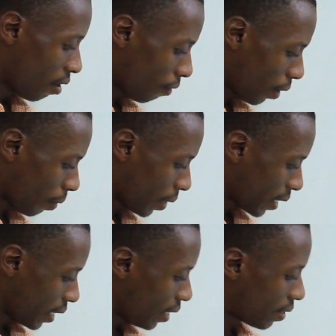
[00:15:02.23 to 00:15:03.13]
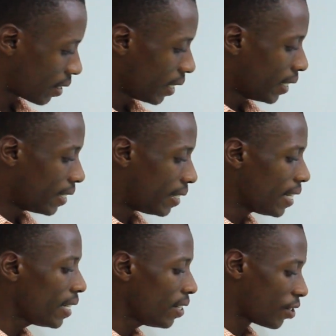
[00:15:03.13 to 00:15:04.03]
Following is
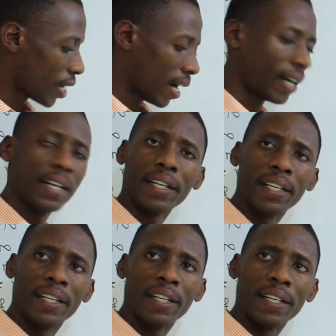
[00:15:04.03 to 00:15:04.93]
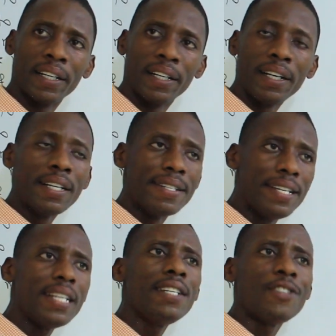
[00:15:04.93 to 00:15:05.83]
Didn't ya?
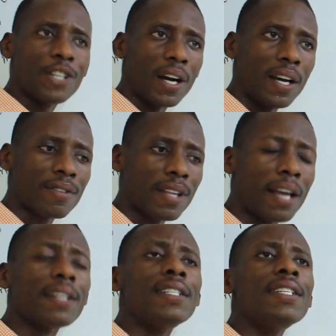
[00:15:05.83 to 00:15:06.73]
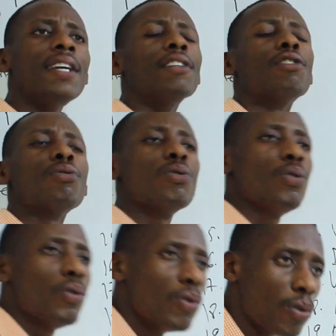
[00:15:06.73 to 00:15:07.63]
Didn't ya? It's like didn't
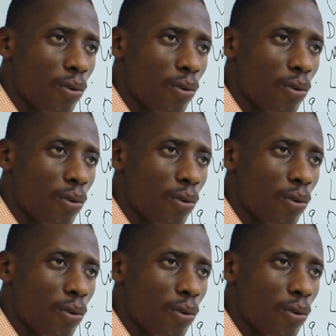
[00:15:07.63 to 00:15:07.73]
you?